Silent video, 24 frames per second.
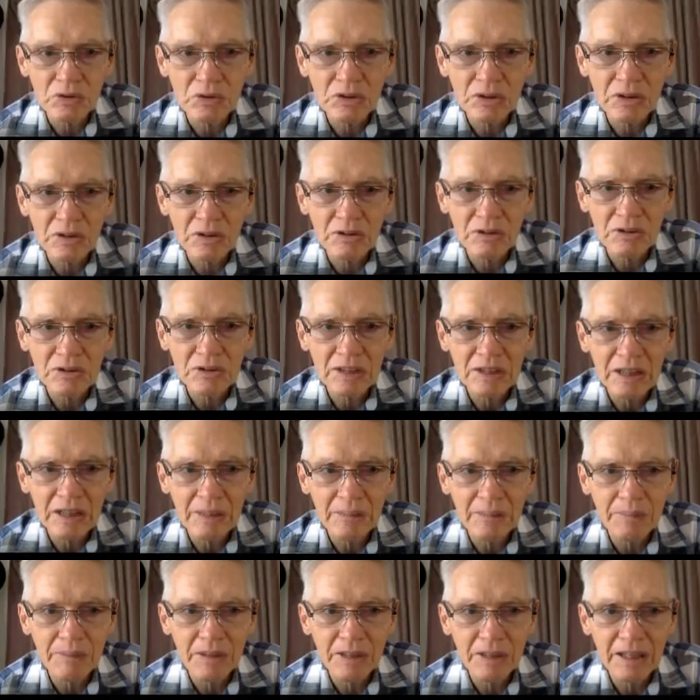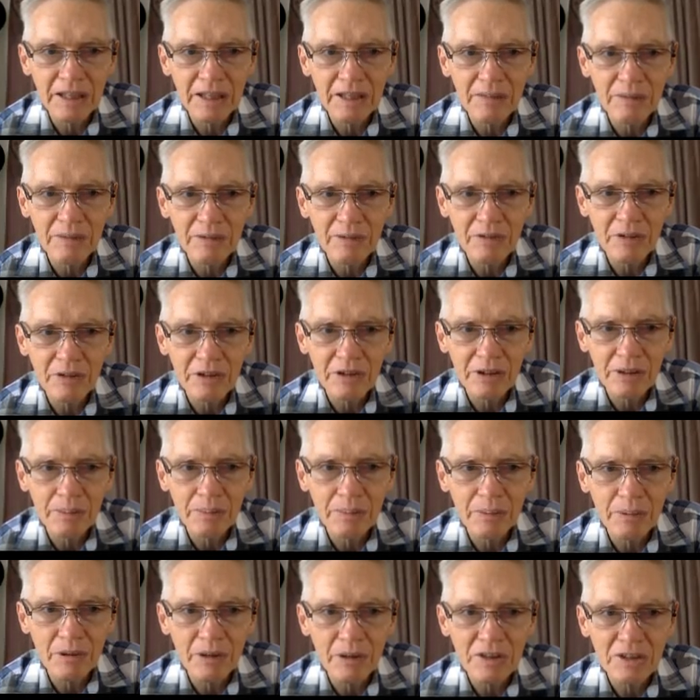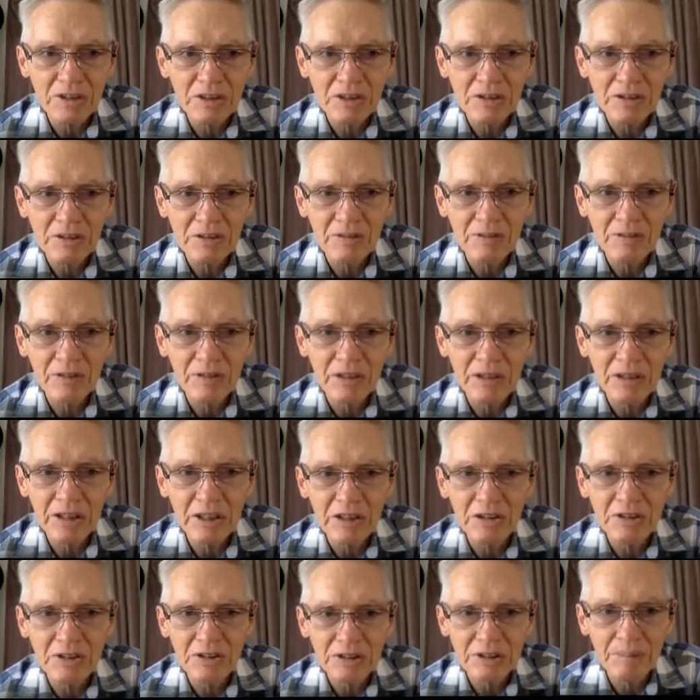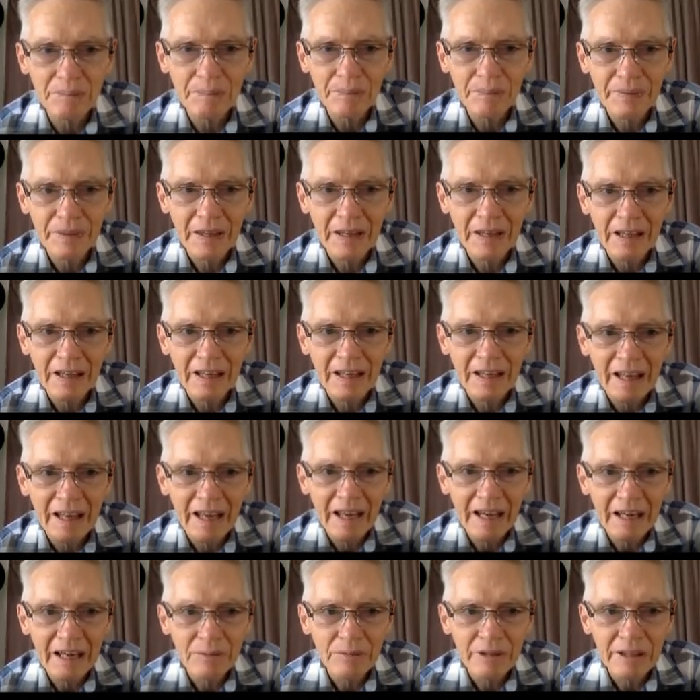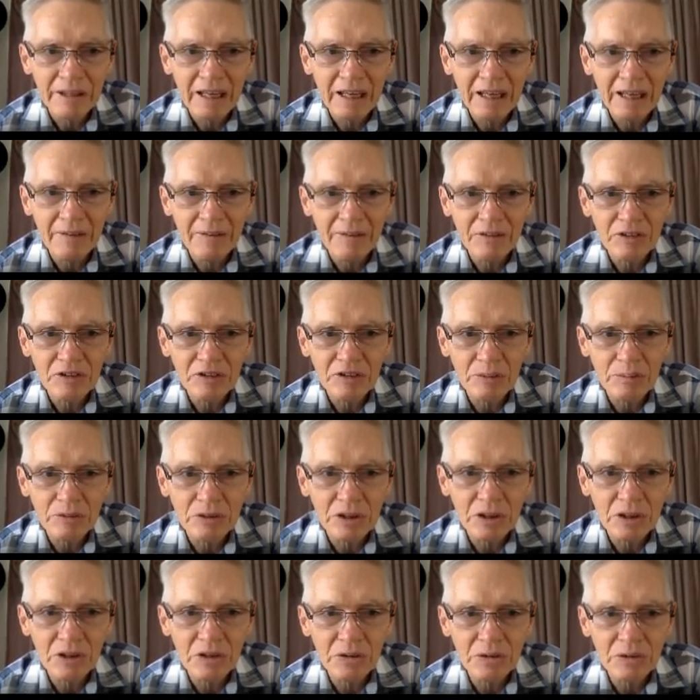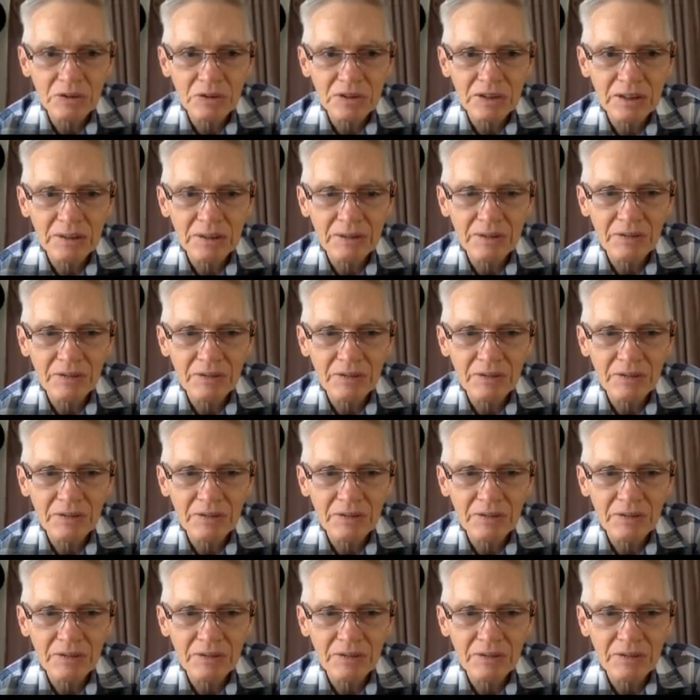So see up here, we've got the prices of videos, and we have some totals here.